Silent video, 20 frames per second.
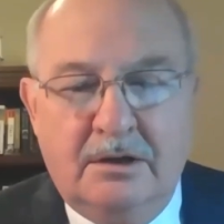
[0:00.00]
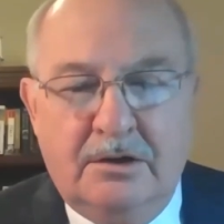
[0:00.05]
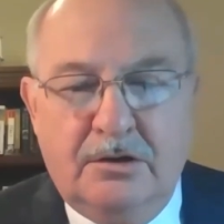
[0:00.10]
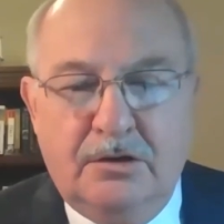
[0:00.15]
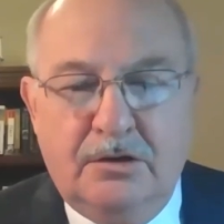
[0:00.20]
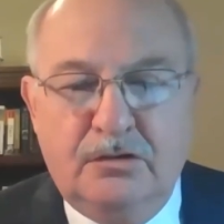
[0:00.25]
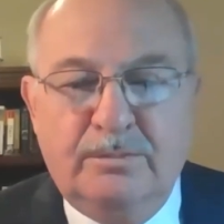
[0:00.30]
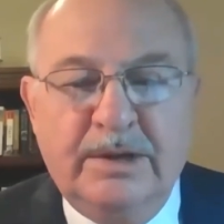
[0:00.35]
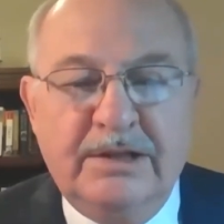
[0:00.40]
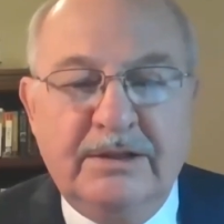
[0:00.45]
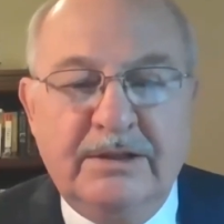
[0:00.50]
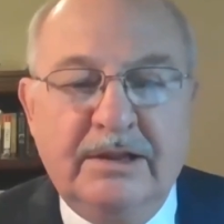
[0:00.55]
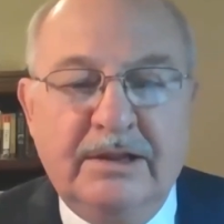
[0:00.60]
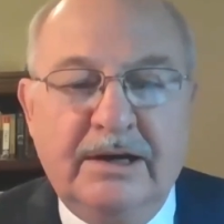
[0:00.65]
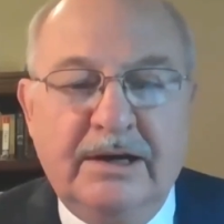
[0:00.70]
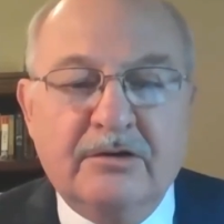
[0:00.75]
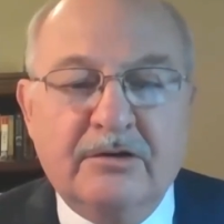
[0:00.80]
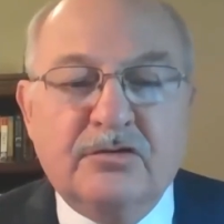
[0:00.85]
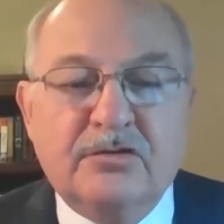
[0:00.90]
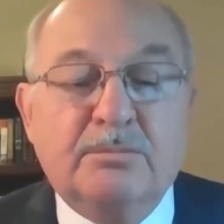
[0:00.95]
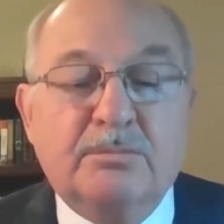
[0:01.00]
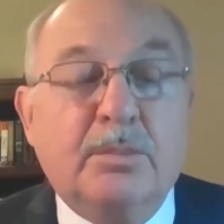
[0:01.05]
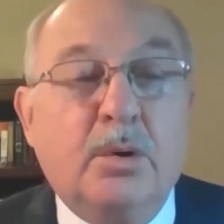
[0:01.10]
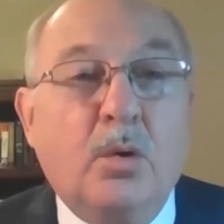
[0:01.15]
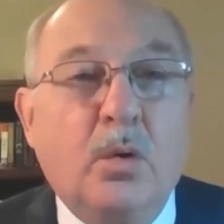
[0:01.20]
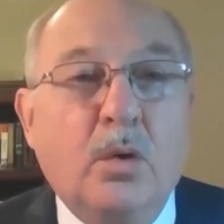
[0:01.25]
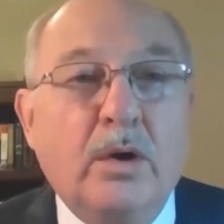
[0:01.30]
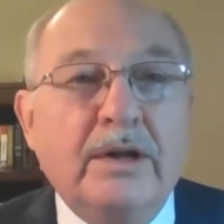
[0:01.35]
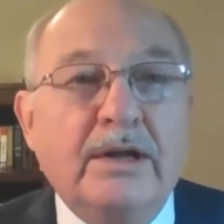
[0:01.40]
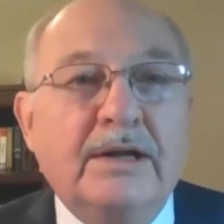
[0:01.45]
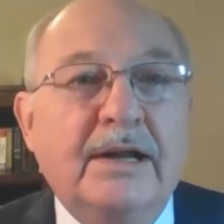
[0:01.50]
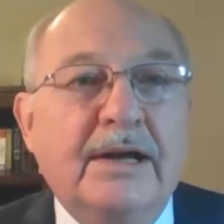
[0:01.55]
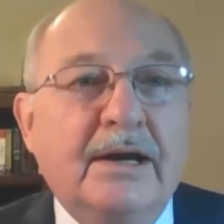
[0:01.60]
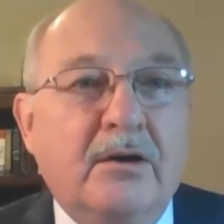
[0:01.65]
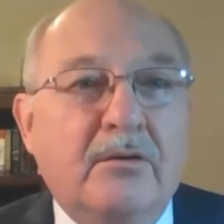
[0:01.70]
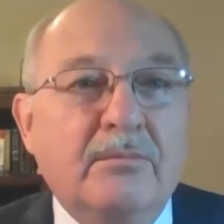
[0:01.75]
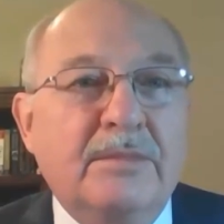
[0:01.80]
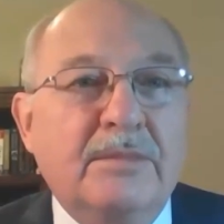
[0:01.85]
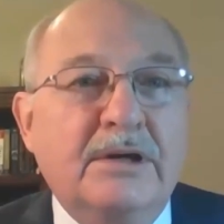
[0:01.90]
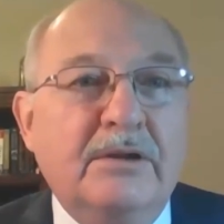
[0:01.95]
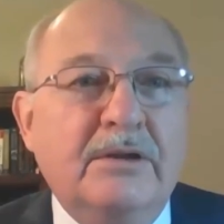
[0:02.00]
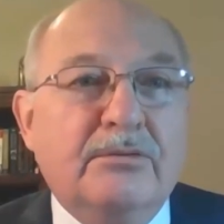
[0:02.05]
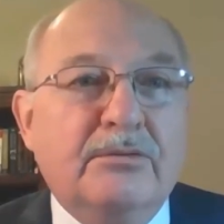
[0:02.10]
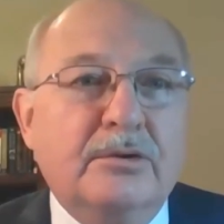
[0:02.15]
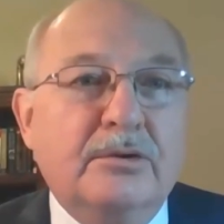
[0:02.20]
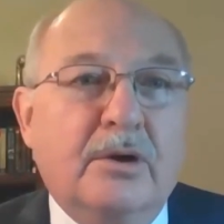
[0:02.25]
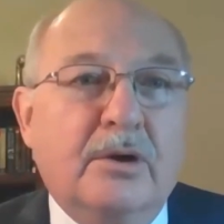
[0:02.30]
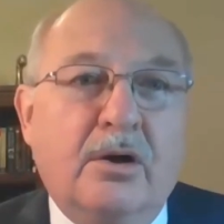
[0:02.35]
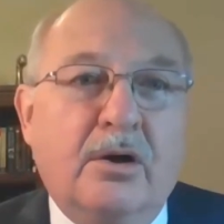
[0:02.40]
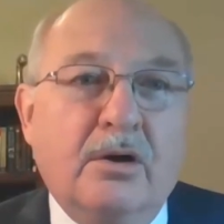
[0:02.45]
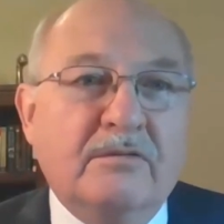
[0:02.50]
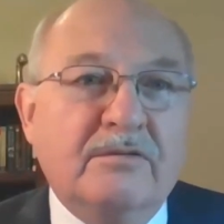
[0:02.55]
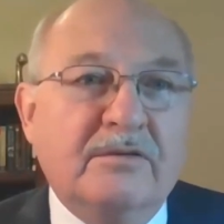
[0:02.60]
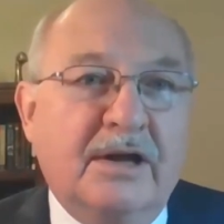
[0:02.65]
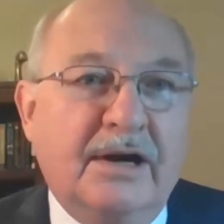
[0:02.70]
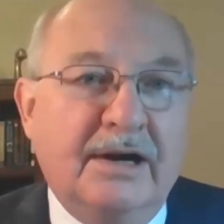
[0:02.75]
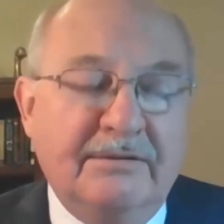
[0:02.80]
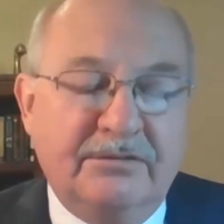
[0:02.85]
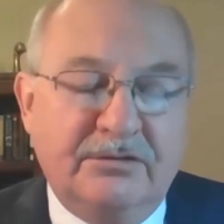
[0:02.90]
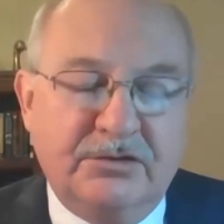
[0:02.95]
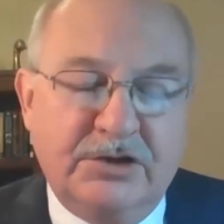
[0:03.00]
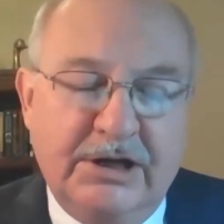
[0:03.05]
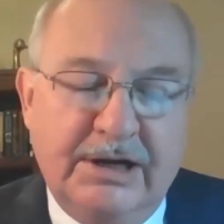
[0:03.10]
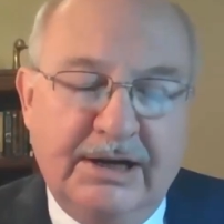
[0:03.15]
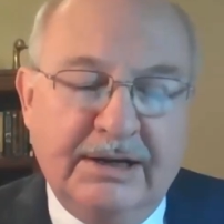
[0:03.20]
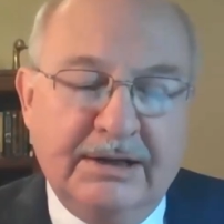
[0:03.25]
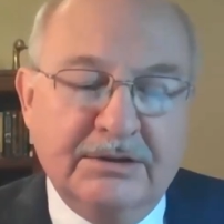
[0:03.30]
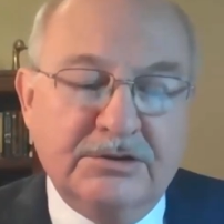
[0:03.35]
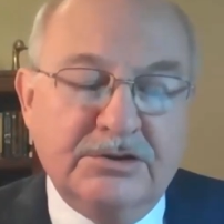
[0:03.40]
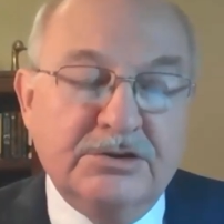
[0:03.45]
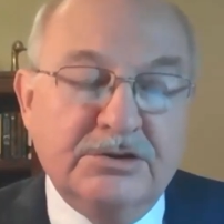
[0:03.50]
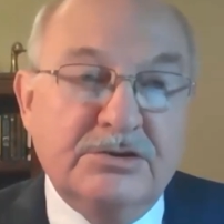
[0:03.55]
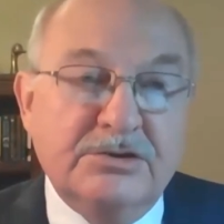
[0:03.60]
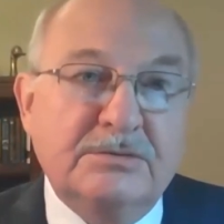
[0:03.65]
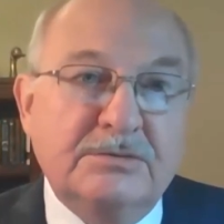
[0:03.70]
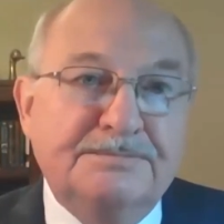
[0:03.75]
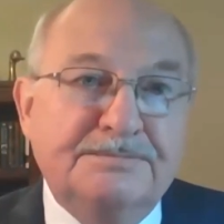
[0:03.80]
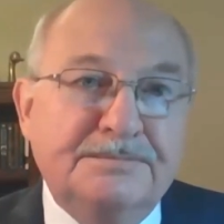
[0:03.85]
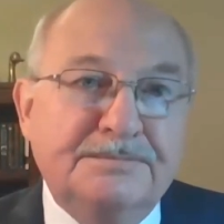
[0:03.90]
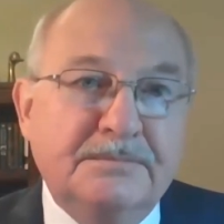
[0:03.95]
who's been there to support and help me through all of life's challenges.